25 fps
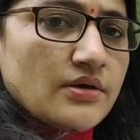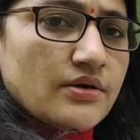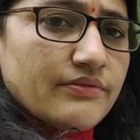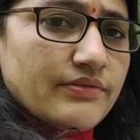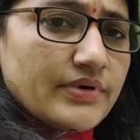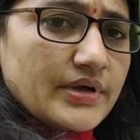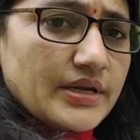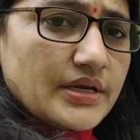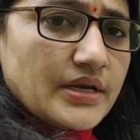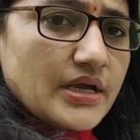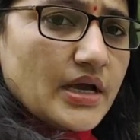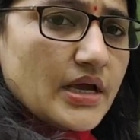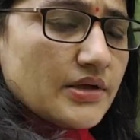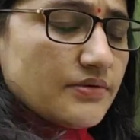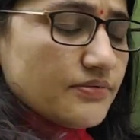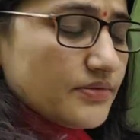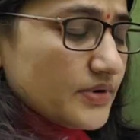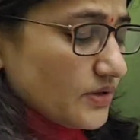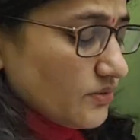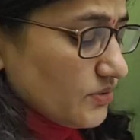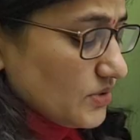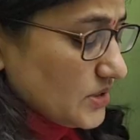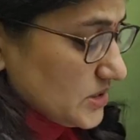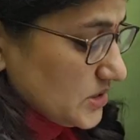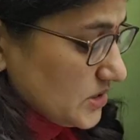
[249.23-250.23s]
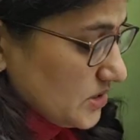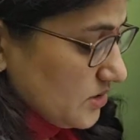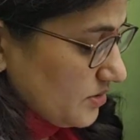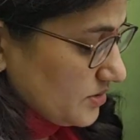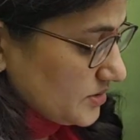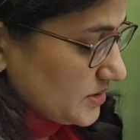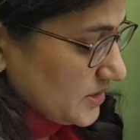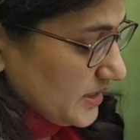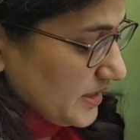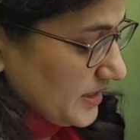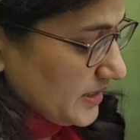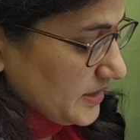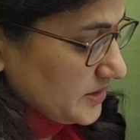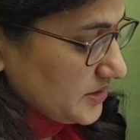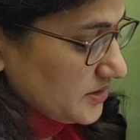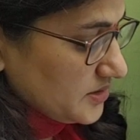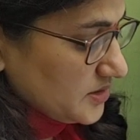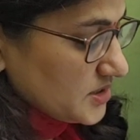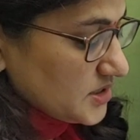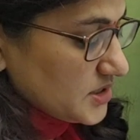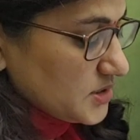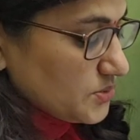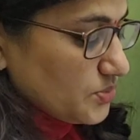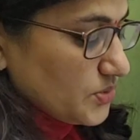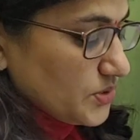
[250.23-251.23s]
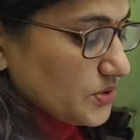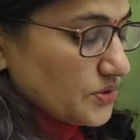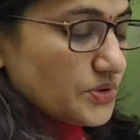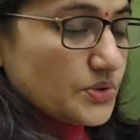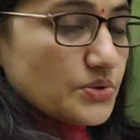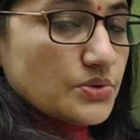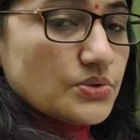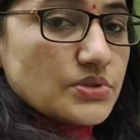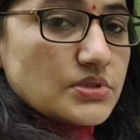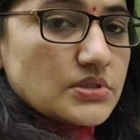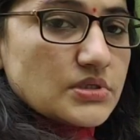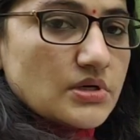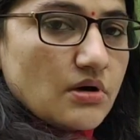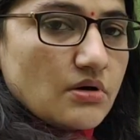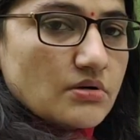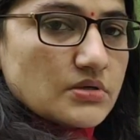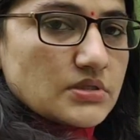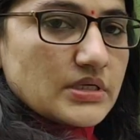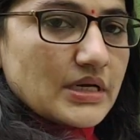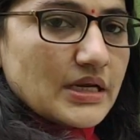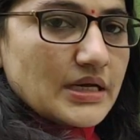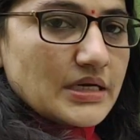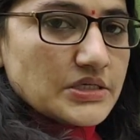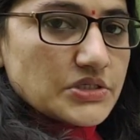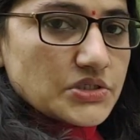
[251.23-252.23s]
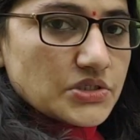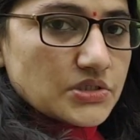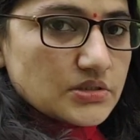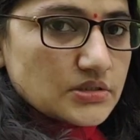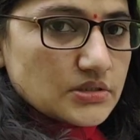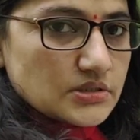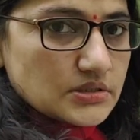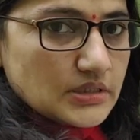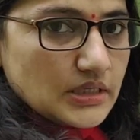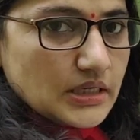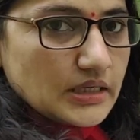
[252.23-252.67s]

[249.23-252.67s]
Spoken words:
Very high frequency oscillators produce the oscillations